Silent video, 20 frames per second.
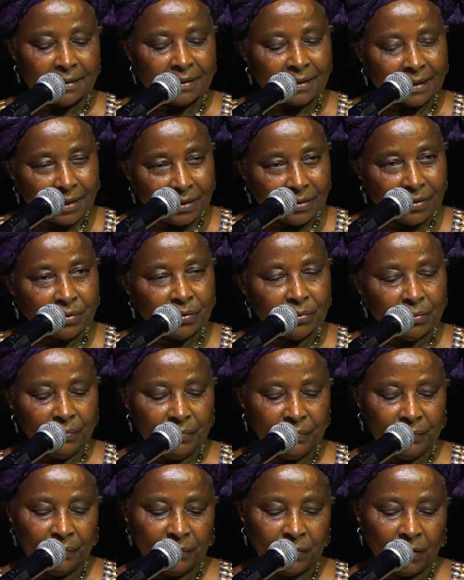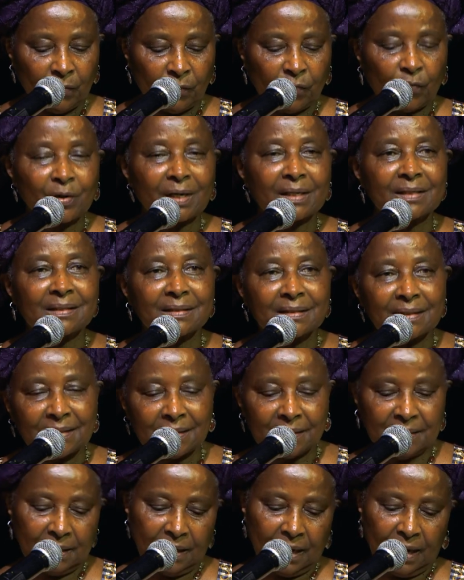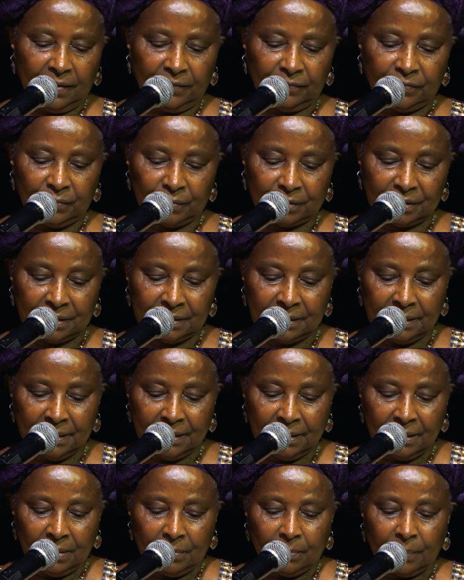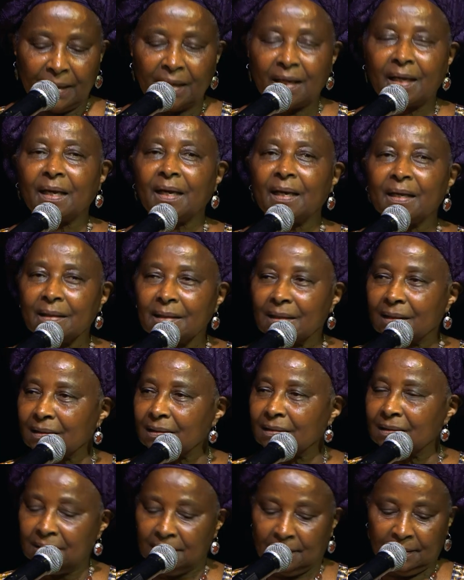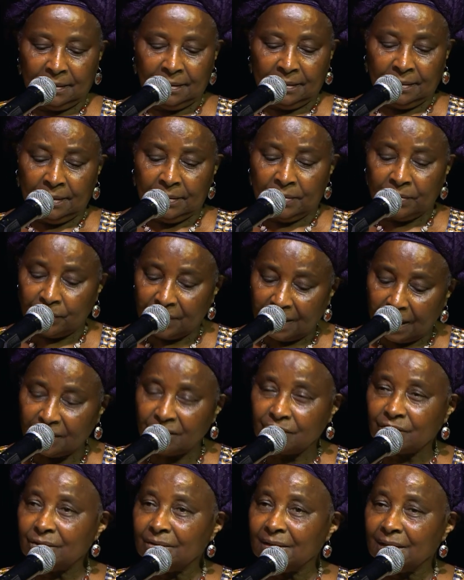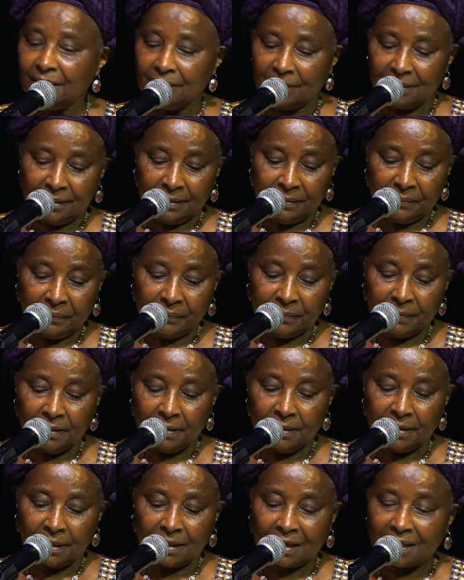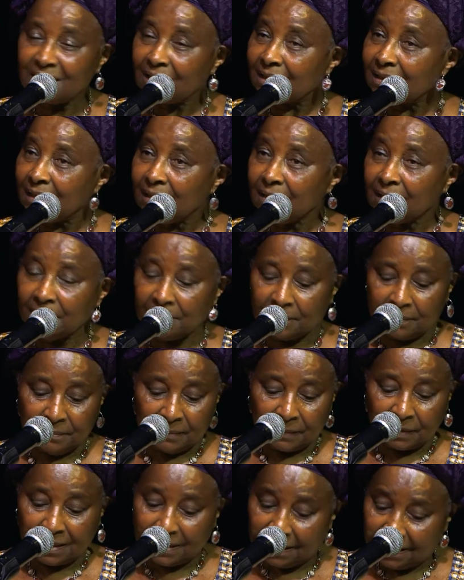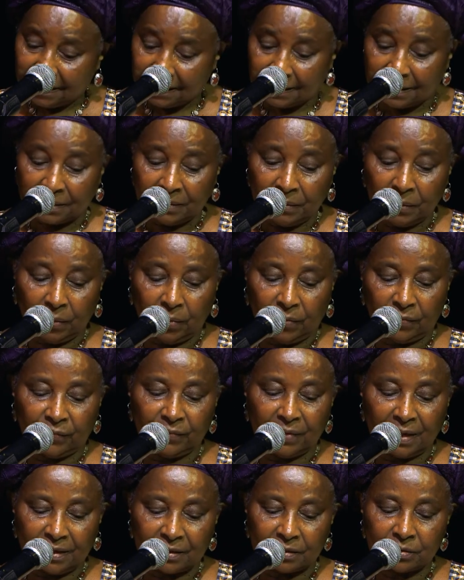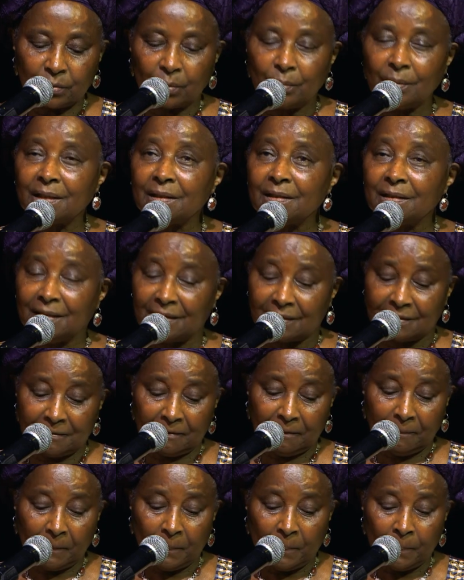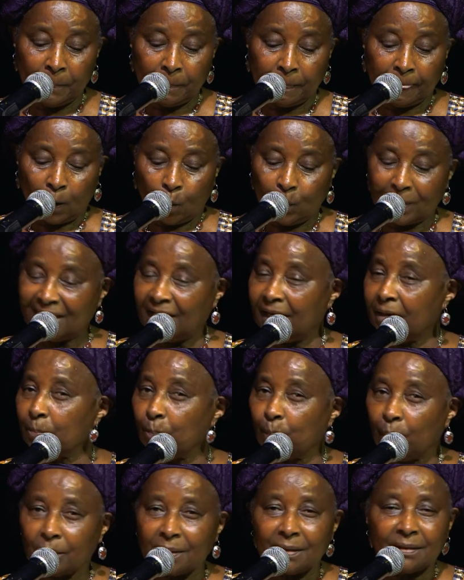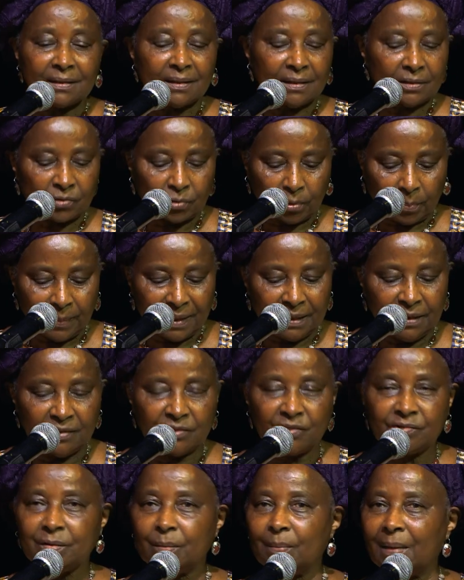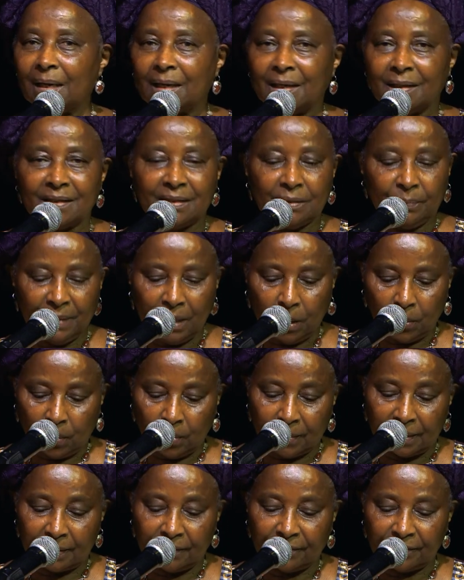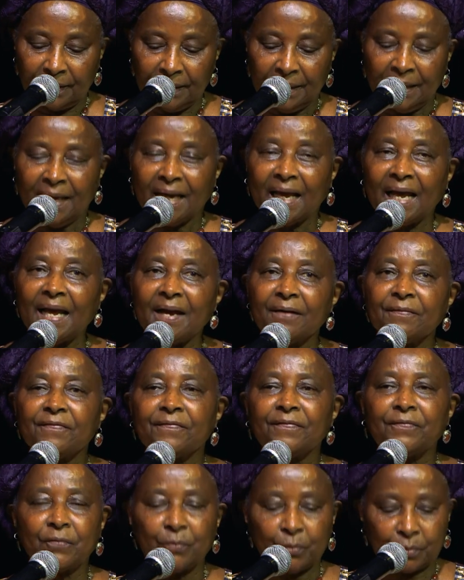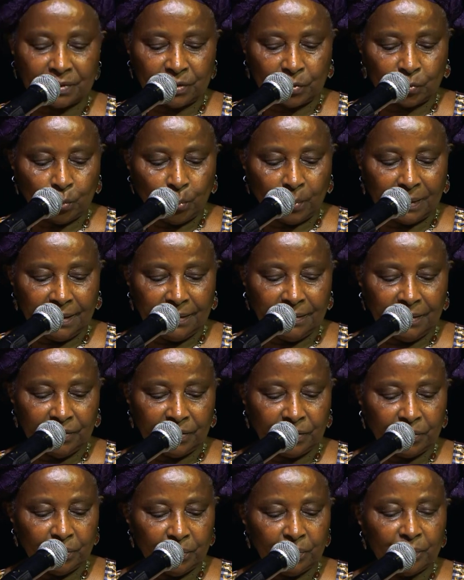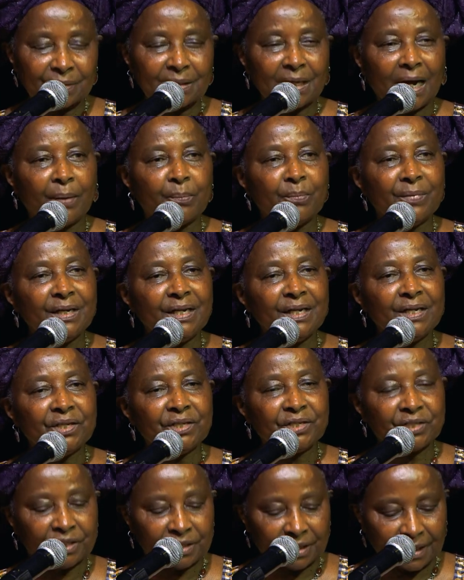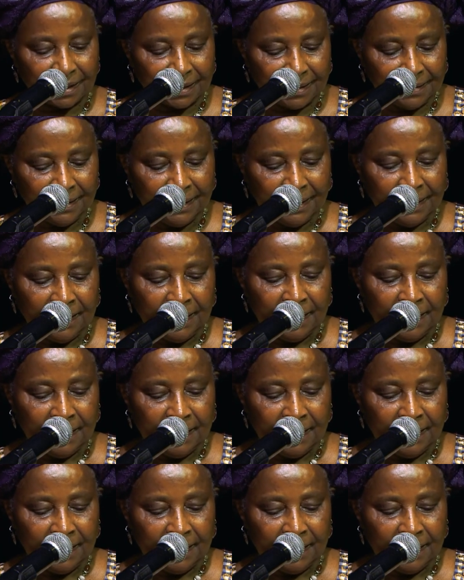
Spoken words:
Thank you for resisting efforts by Kenya's reactionary clique of national leadership, whether in politics or mainstream academia or wherever, efforts to induce amnesia